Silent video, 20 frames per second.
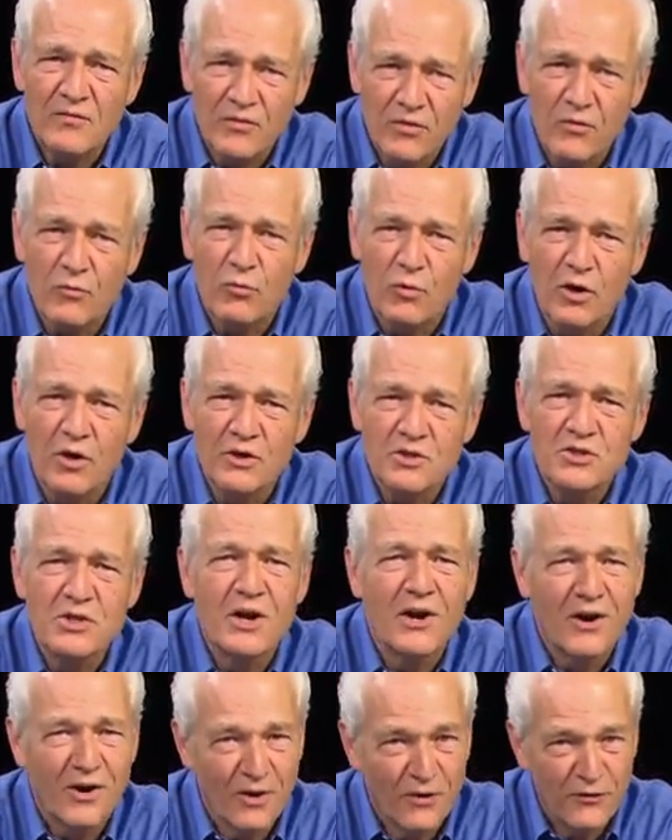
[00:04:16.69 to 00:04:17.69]
of the rungs
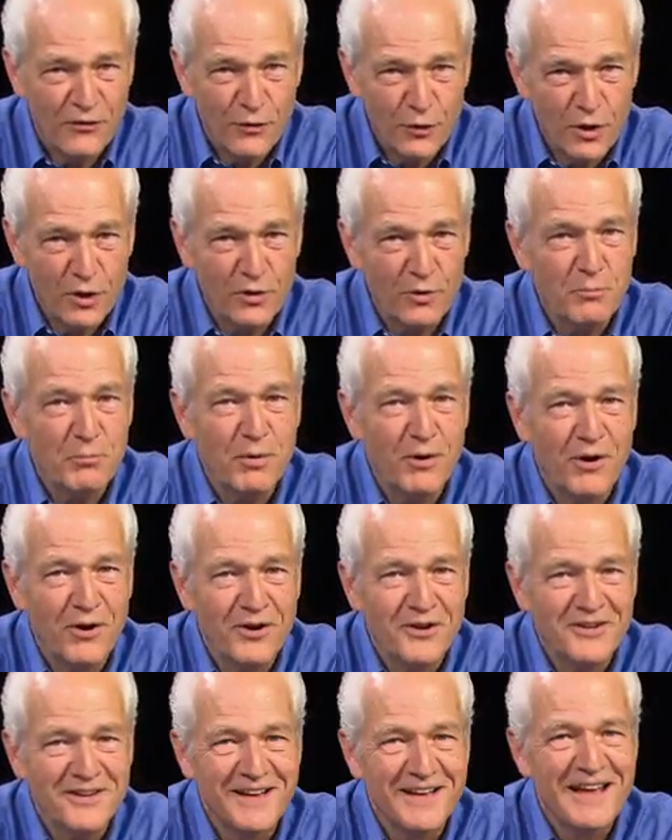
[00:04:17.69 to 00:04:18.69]
are a foot
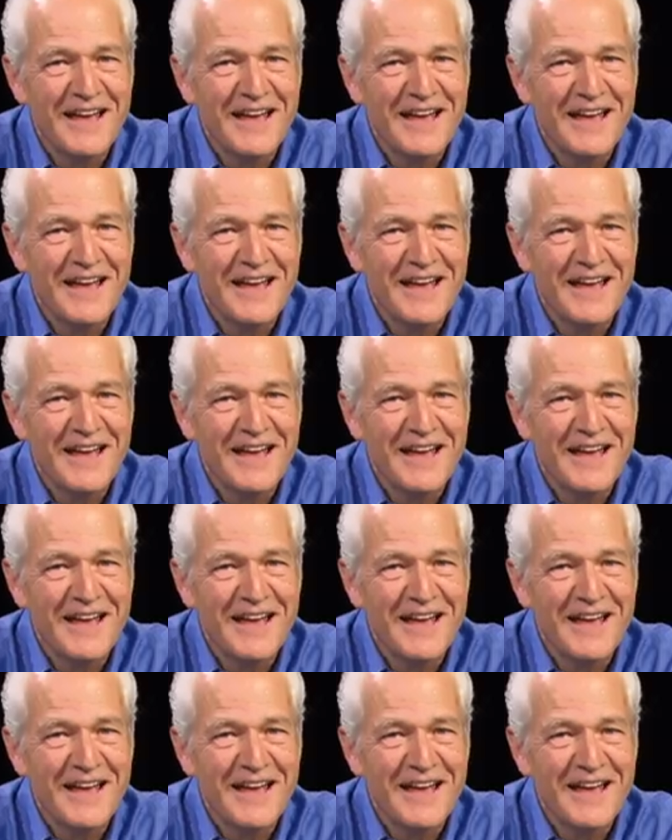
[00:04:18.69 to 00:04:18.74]
apart